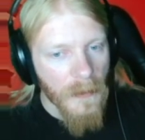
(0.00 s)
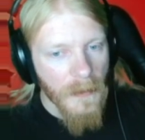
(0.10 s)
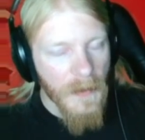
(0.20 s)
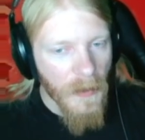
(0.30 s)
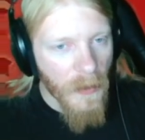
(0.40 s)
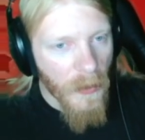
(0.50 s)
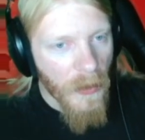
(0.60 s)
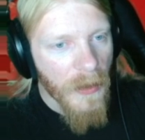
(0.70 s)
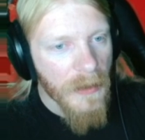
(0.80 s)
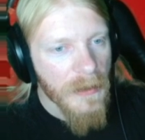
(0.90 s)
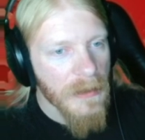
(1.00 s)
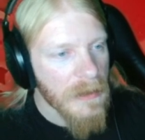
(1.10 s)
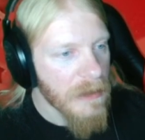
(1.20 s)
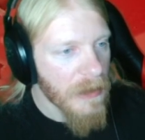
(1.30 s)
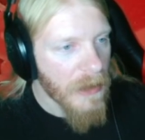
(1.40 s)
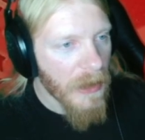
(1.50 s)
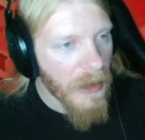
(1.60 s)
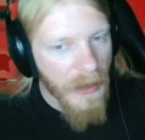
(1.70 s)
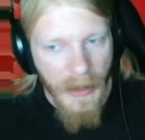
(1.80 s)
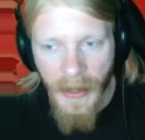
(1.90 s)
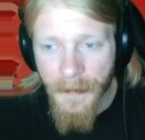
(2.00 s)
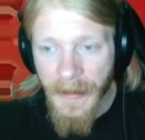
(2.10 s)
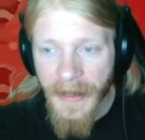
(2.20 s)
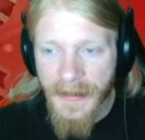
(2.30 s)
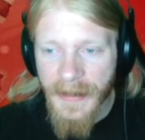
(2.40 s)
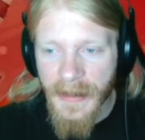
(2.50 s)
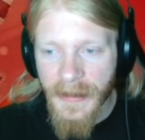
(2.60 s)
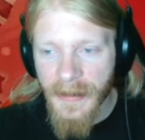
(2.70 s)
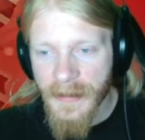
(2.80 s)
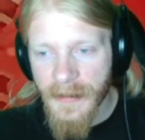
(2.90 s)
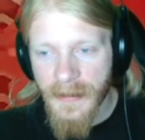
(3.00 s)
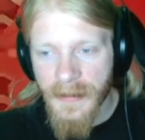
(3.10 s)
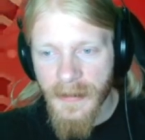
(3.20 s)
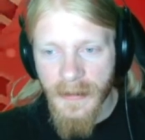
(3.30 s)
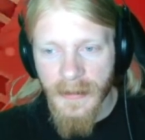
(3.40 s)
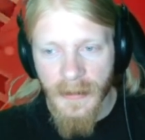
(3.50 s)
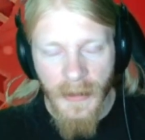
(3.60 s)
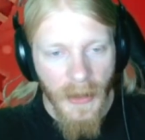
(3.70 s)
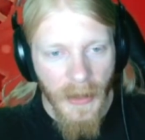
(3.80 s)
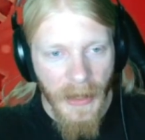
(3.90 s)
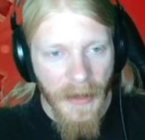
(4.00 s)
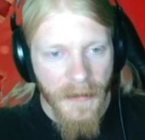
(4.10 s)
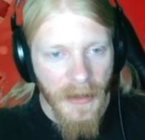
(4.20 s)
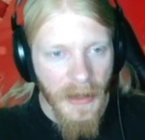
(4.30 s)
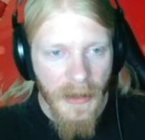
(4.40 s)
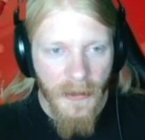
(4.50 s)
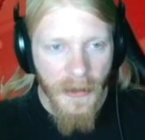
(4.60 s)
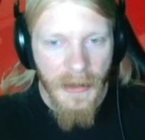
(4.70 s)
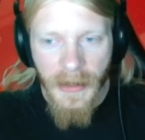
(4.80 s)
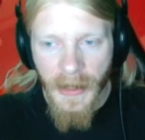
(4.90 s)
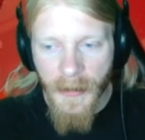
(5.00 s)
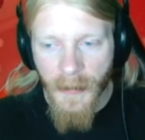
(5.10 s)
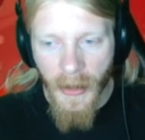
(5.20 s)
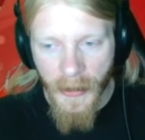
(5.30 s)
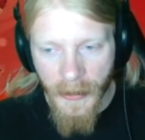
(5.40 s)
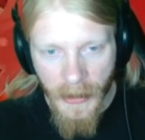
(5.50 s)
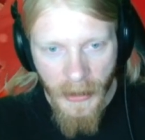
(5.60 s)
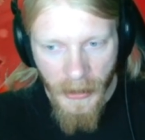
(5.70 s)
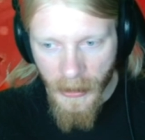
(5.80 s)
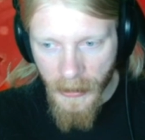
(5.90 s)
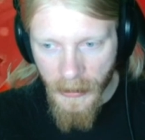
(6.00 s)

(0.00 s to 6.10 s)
So, Afghanistan having a great claim on the